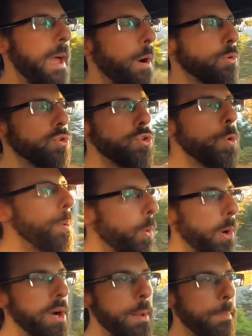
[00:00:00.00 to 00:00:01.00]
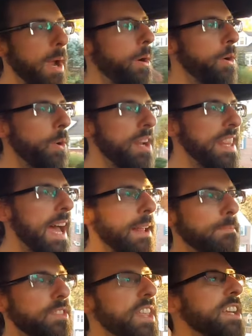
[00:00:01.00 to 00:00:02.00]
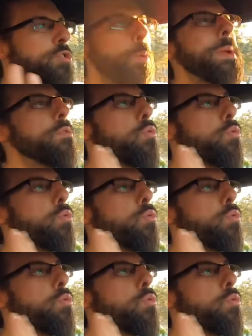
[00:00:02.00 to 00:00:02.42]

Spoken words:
I was super worried and paranoid that things would be